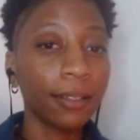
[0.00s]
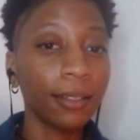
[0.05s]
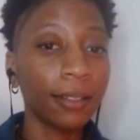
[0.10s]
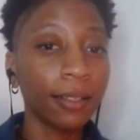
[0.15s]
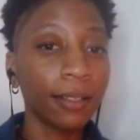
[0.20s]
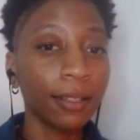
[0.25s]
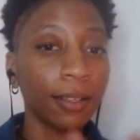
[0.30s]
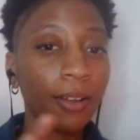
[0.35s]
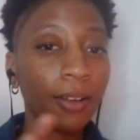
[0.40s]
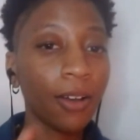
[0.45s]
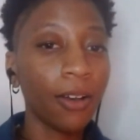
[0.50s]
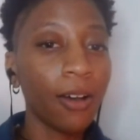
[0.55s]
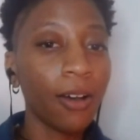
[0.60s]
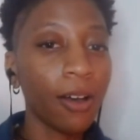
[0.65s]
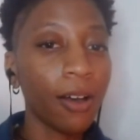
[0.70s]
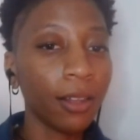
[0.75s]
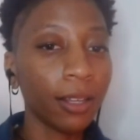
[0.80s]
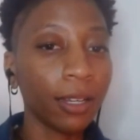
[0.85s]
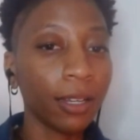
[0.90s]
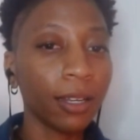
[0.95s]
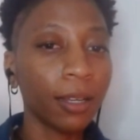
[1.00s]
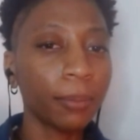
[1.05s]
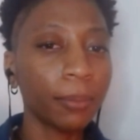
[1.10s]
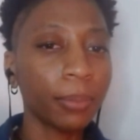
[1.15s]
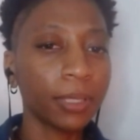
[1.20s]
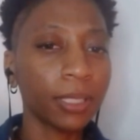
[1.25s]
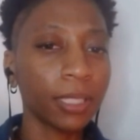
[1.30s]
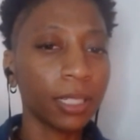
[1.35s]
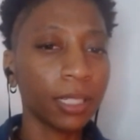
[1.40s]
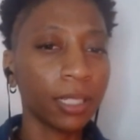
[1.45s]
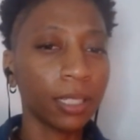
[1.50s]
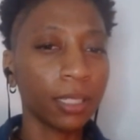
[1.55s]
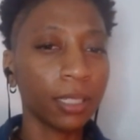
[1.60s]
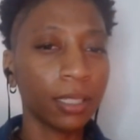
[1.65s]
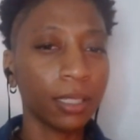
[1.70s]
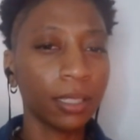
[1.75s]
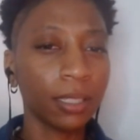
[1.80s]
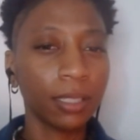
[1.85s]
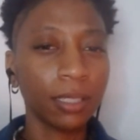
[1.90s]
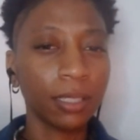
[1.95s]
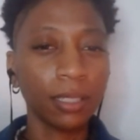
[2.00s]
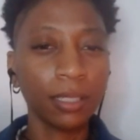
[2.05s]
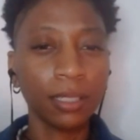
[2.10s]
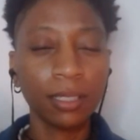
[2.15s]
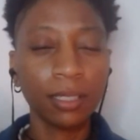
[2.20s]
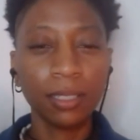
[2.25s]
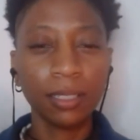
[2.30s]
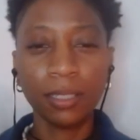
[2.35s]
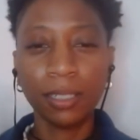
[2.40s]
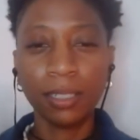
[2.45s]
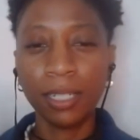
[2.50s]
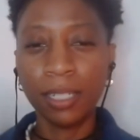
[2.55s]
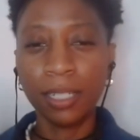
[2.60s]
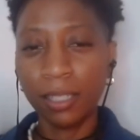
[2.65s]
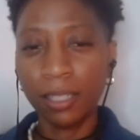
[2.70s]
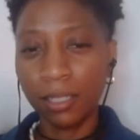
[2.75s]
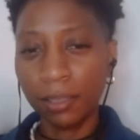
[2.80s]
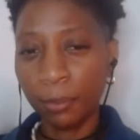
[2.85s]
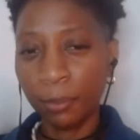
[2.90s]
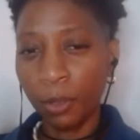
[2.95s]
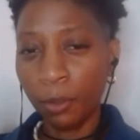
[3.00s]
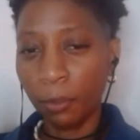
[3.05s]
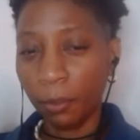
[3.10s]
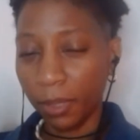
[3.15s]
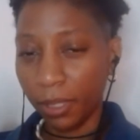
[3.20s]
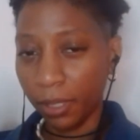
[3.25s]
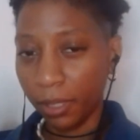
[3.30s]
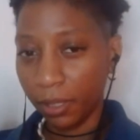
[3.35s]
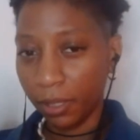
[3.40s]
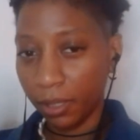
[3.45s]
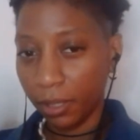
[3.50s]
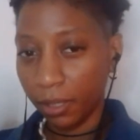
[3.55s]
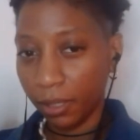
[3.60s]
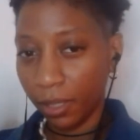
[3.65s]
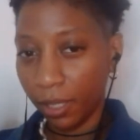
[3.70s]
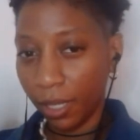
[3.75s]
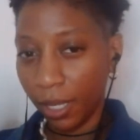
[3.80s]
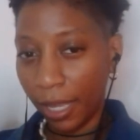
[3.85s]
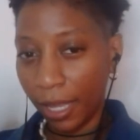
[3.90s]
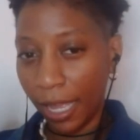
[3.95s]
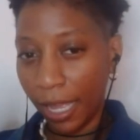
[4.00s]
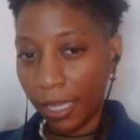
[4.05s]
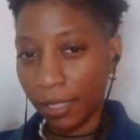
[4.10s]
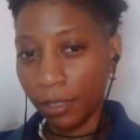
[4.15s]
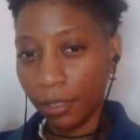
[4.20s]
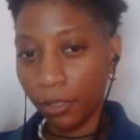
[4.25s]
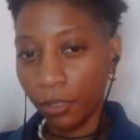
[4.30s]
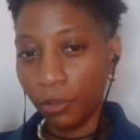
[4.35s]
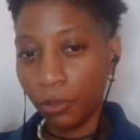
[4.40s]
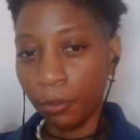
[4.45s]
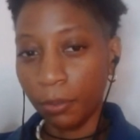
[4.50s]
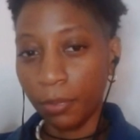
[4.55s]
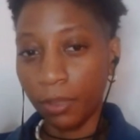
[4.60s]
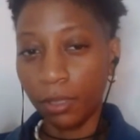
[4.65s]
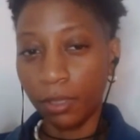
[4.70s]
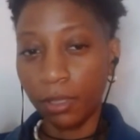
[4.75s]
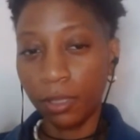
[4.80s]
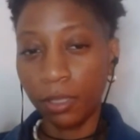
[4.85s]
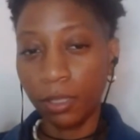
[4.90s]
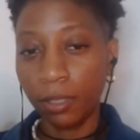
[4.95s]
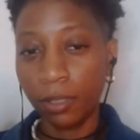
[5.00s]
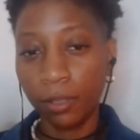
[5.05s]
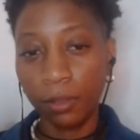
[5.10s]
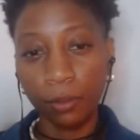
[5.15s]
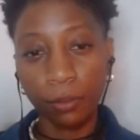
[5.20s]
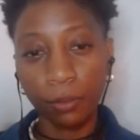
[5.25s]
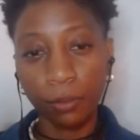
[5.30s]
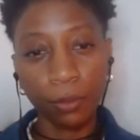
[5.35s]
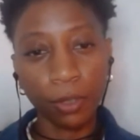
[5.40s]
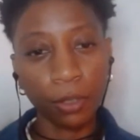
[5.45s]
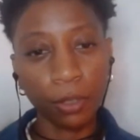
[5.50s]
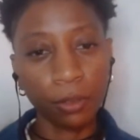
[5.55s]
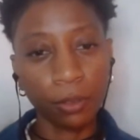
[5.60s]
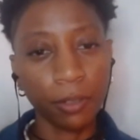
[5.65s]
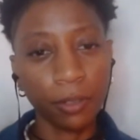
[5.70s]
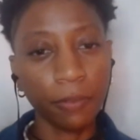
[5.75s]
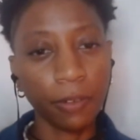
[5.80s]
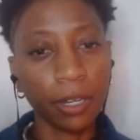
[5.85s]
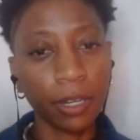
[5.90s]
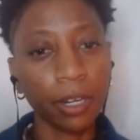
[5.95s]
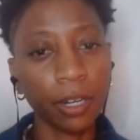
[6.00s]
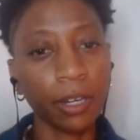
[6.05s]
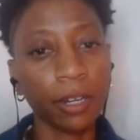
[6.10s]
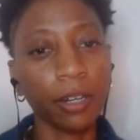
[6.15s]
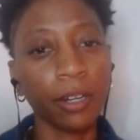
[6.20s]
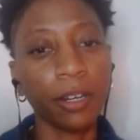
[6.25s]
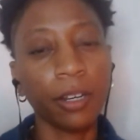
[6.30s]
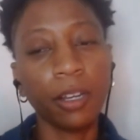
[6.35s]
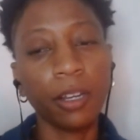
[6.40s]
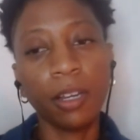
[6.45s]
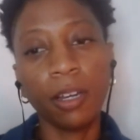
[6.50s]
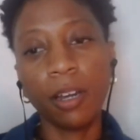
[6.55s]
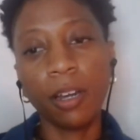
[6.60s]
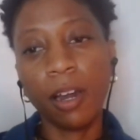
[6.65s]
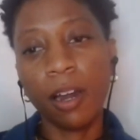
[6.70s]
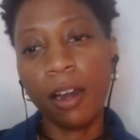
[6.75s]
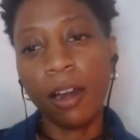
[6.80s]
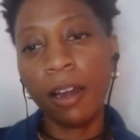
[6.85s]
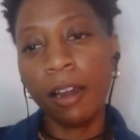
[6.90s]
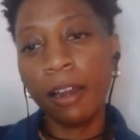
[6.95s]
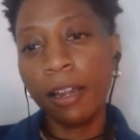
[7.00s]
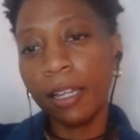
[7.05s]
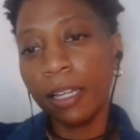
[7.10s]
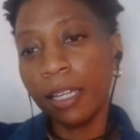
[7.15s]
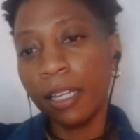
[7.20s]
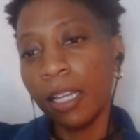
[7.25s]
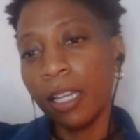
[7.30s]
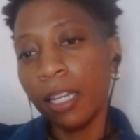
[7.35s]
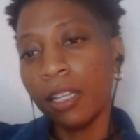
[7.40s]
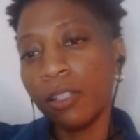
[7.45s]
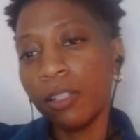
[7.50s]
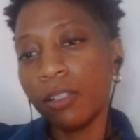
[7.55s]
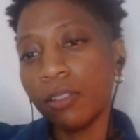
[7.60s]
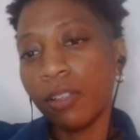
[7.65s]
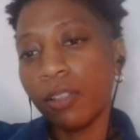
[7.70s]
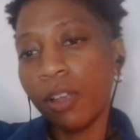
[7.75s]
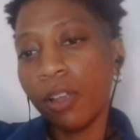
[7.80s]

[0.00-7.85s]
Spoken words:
all encompassing in this moment as a human. We gonna leave it there. All right. So